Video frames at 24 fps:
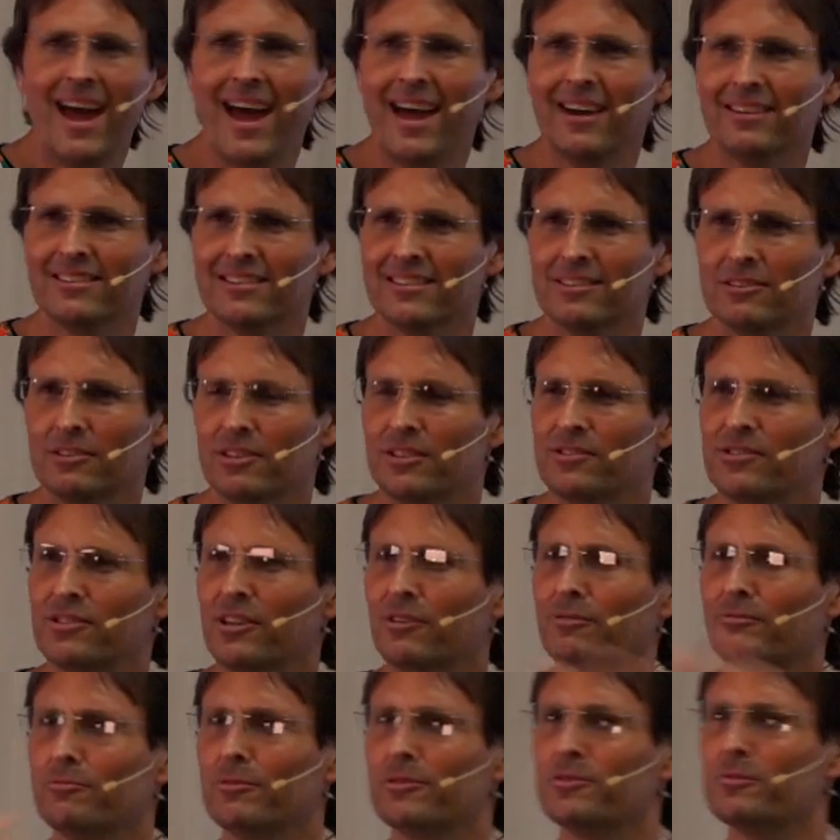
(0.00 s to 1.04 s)
act, or
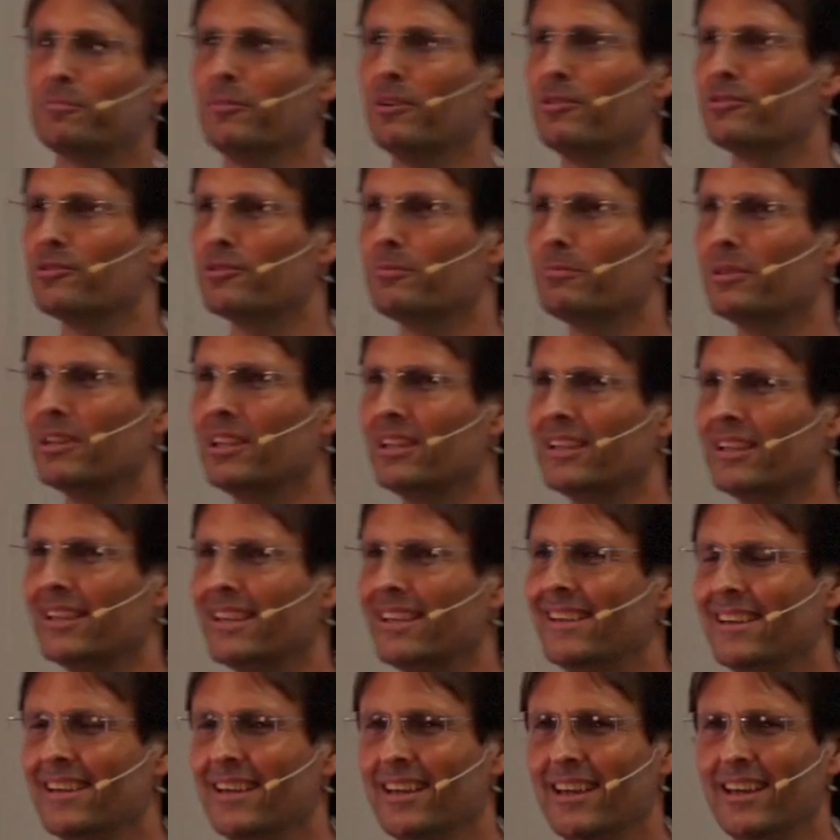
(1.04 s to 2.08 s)

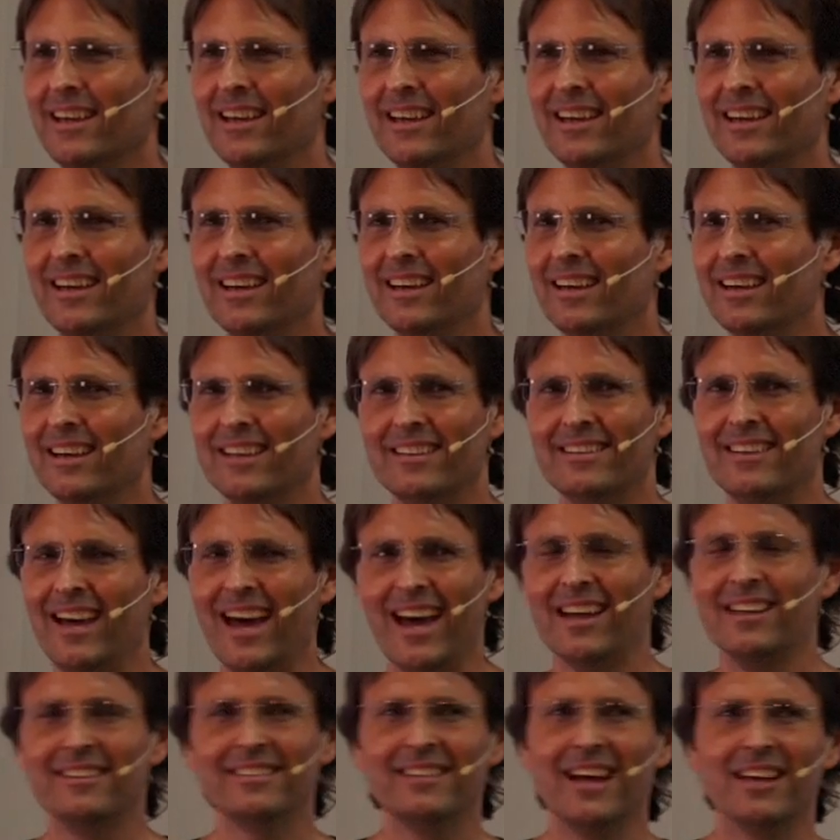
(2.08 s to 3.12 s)
self-responsibility,
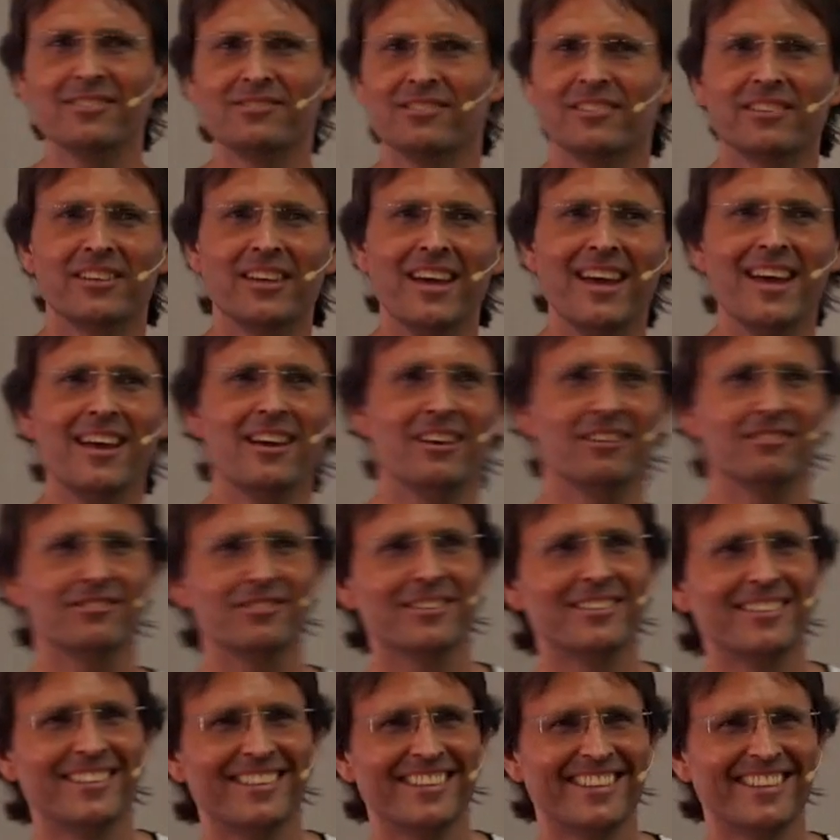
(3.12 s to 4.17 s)
that doesn't count.